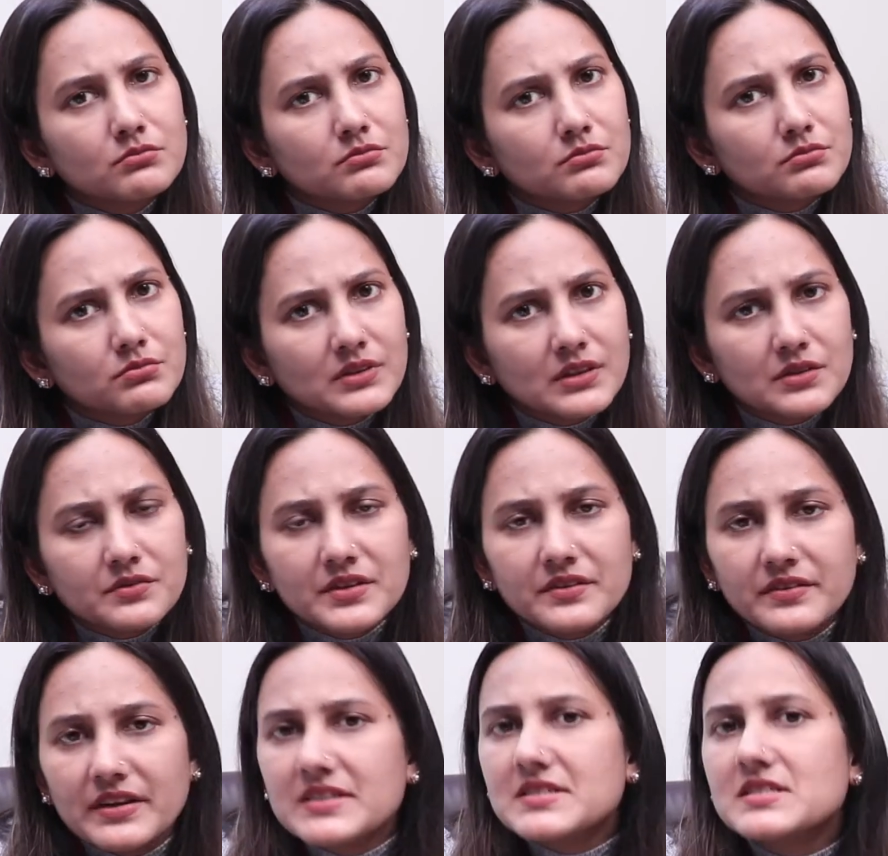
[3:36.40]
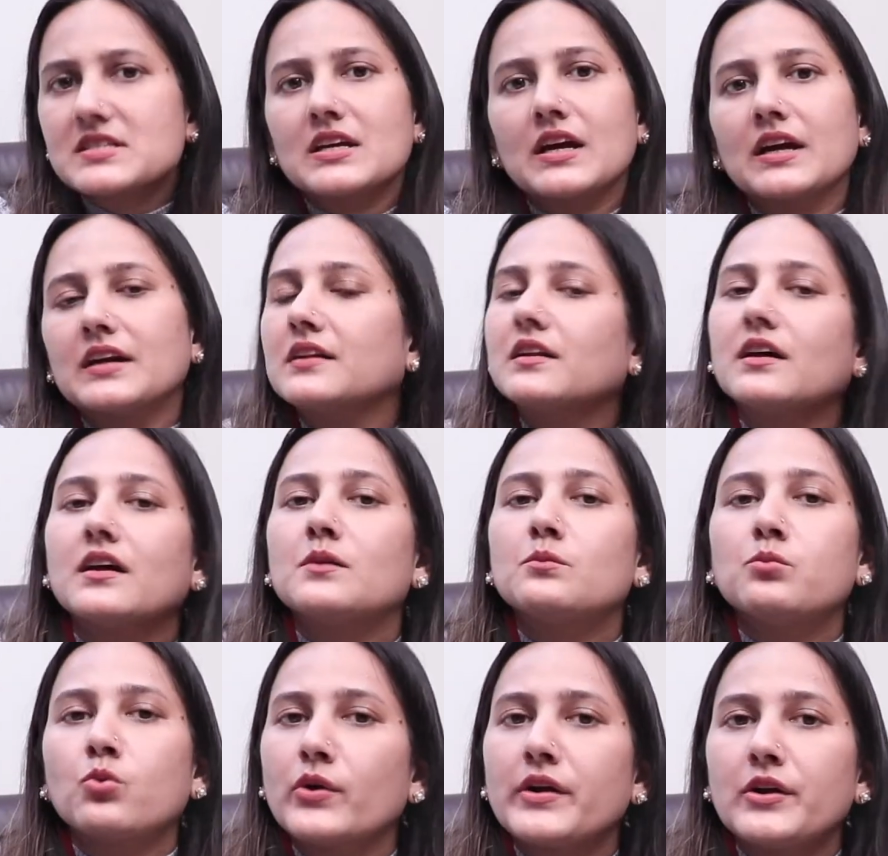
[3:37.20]
give a rest at
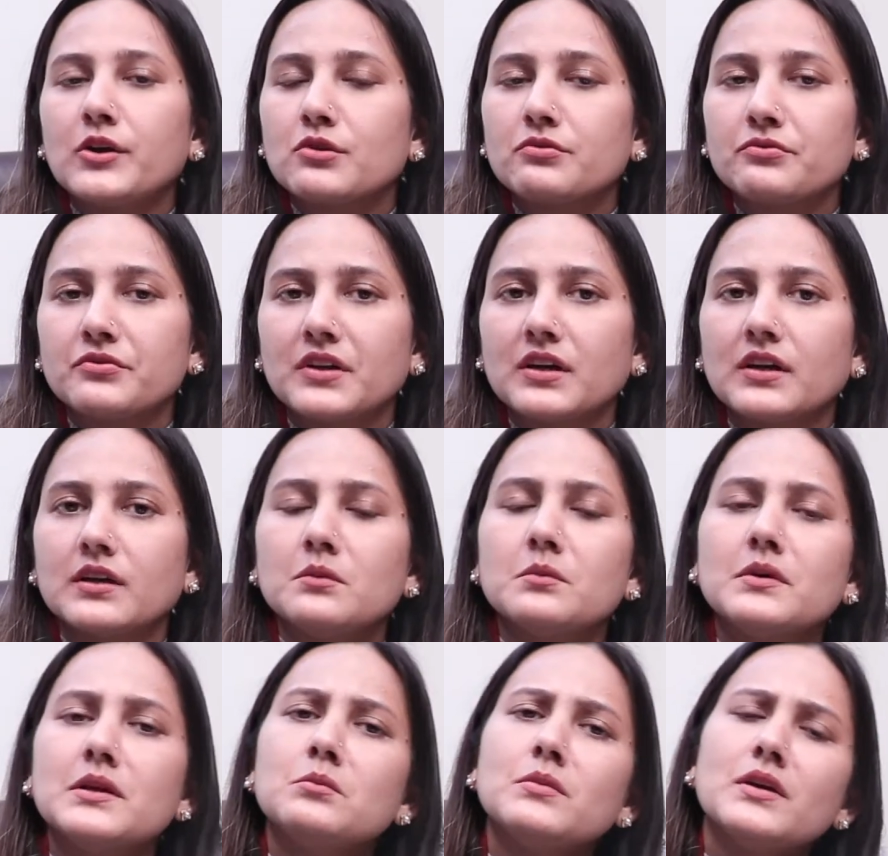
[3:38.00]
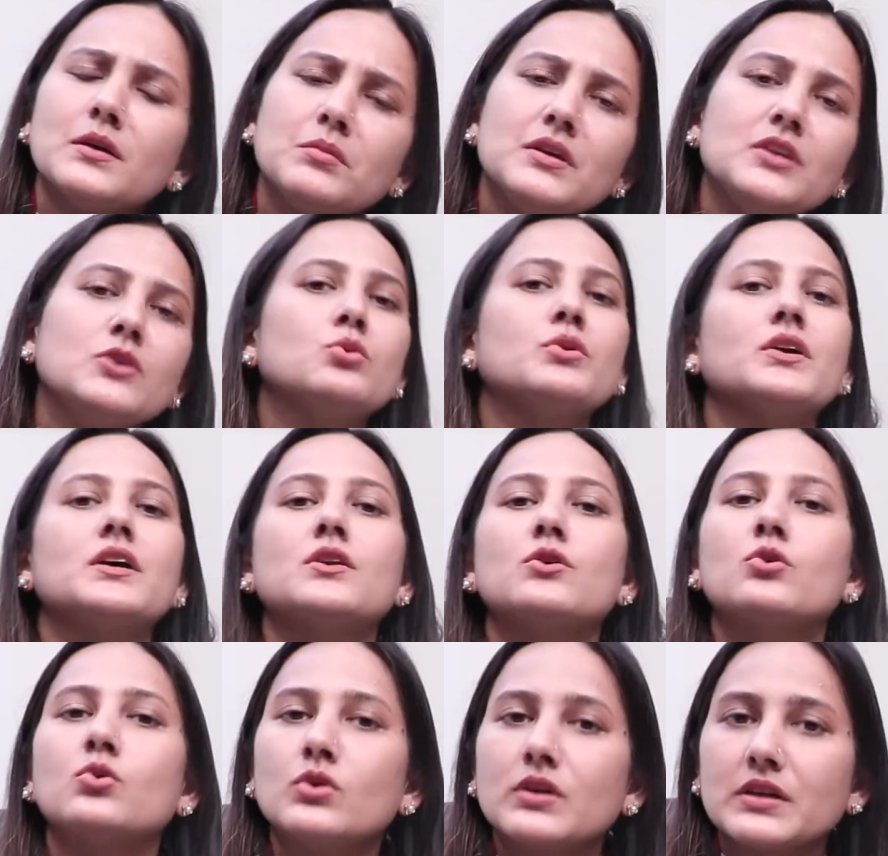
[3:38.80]
that point of time, and maybe you can
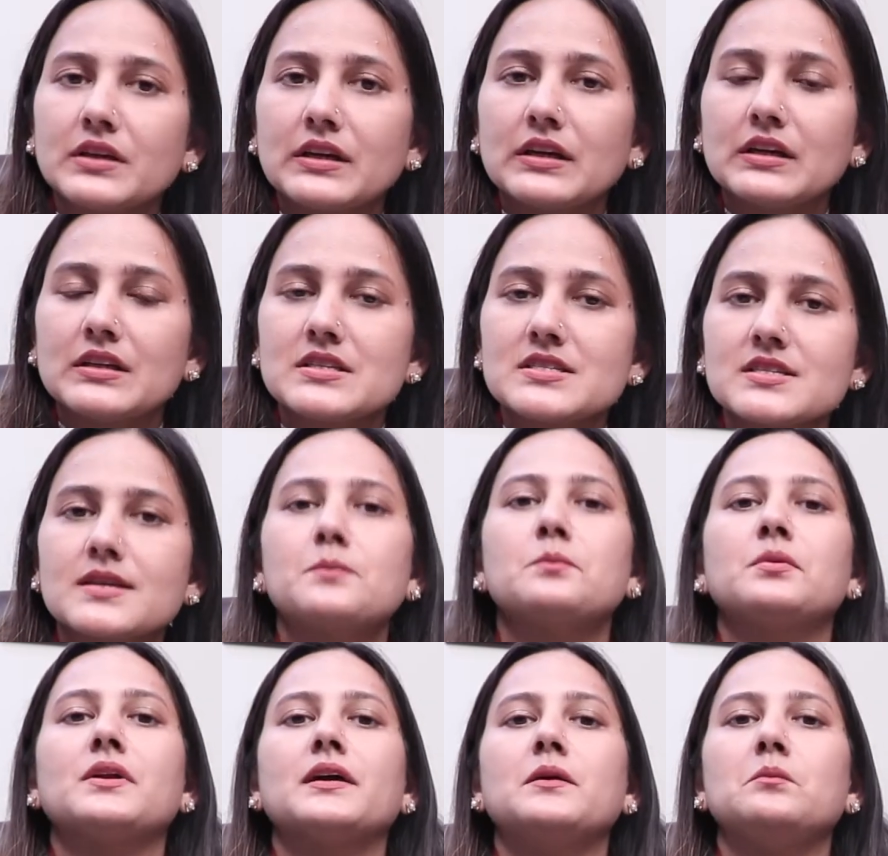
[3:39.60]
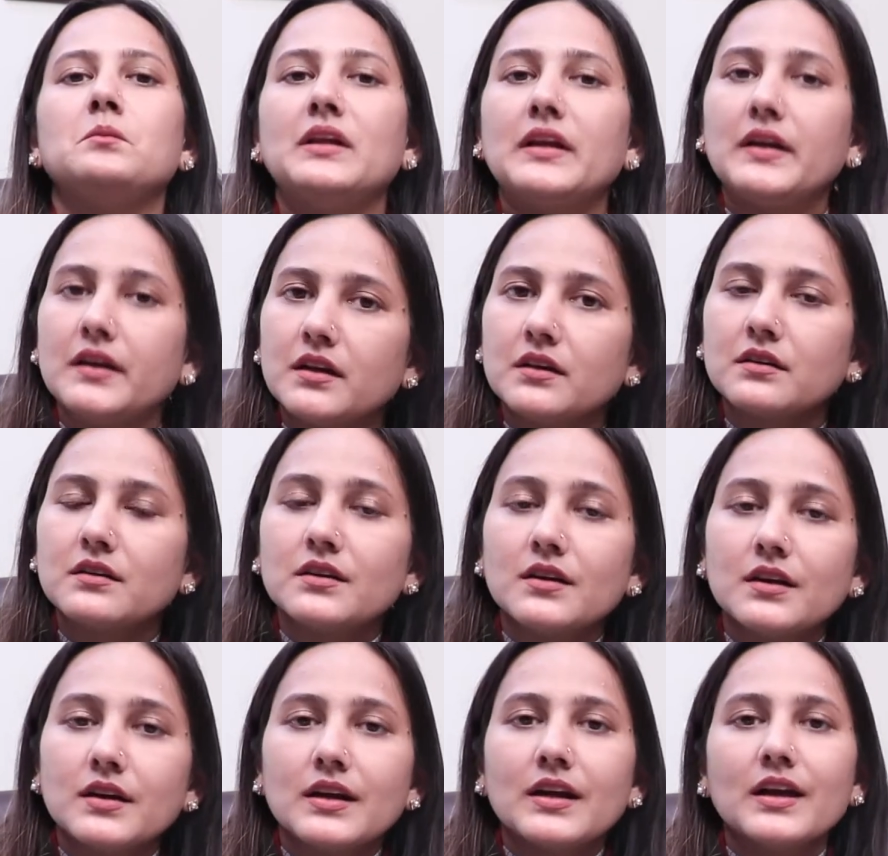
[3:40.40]
go again sometime later
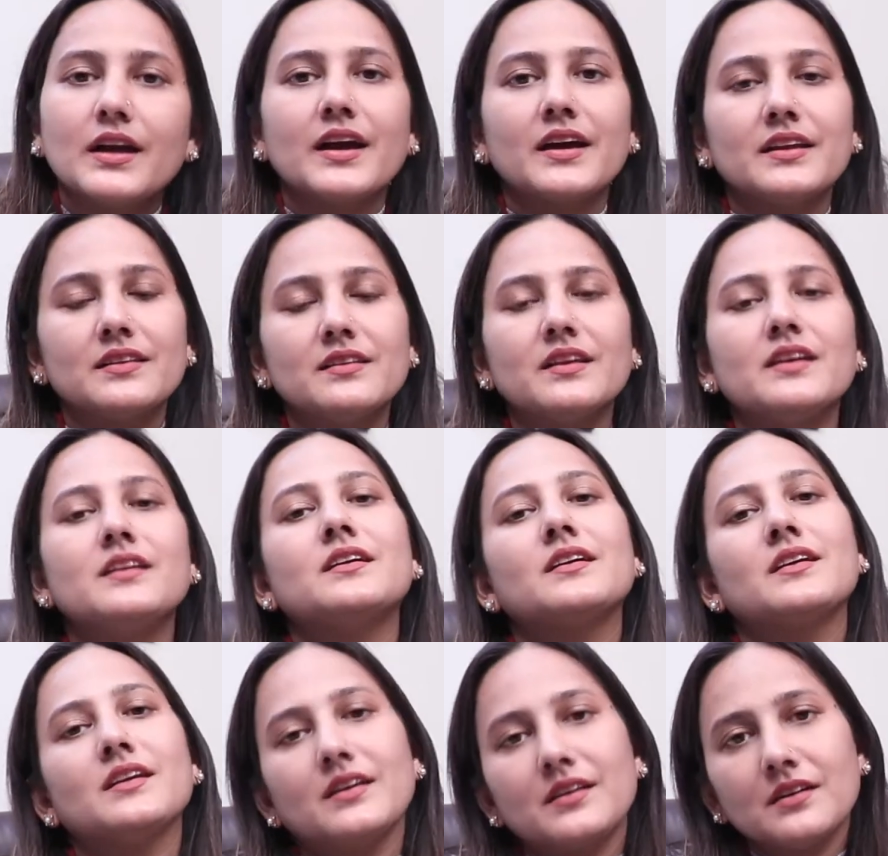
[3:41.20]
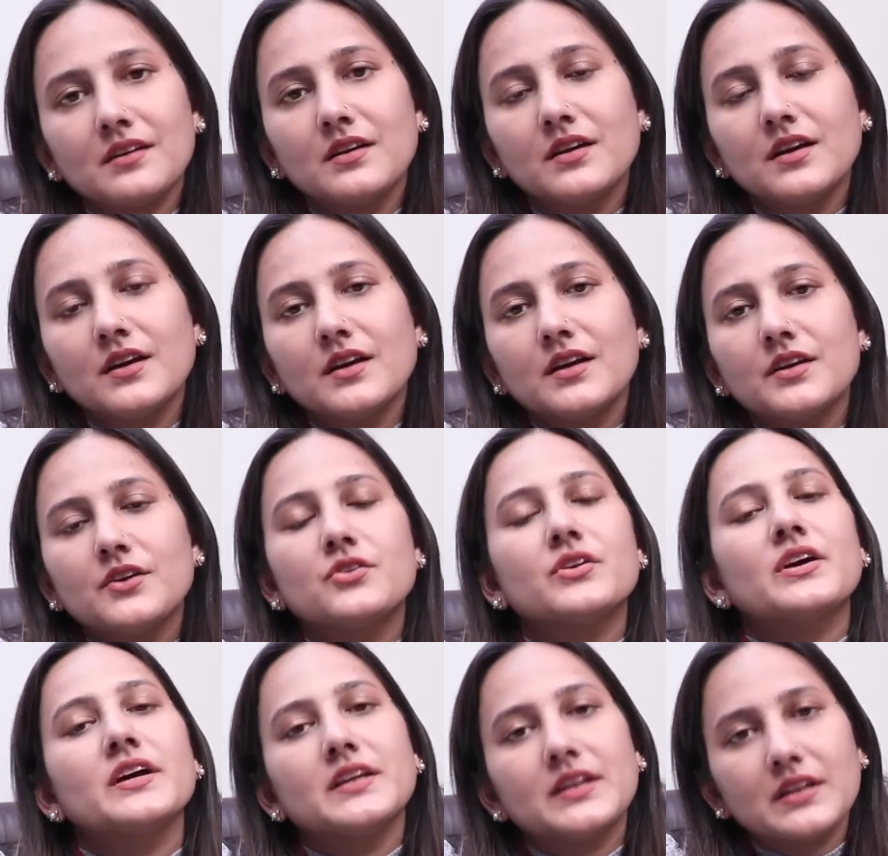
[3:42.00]
and then again
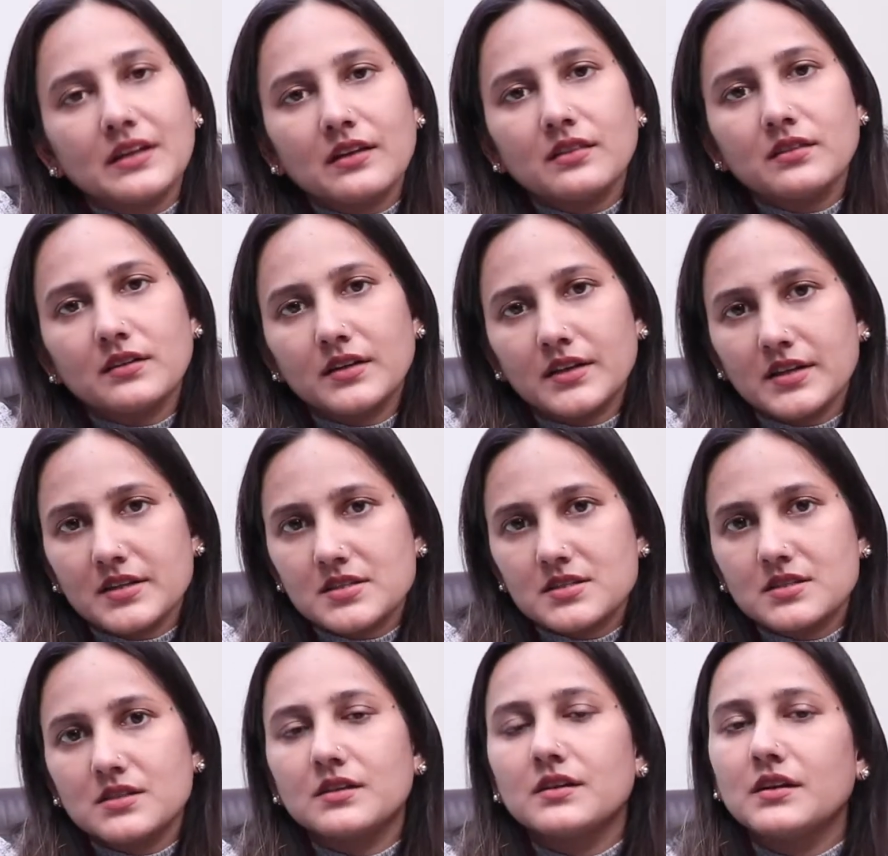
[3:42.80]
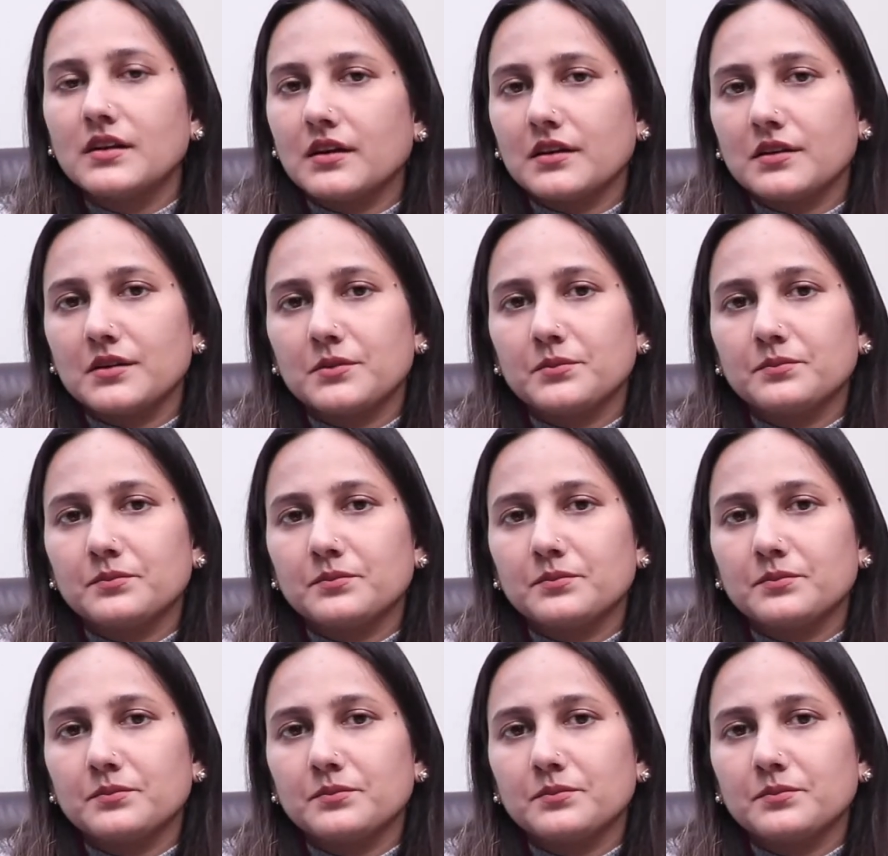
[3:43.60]
try and get the test done.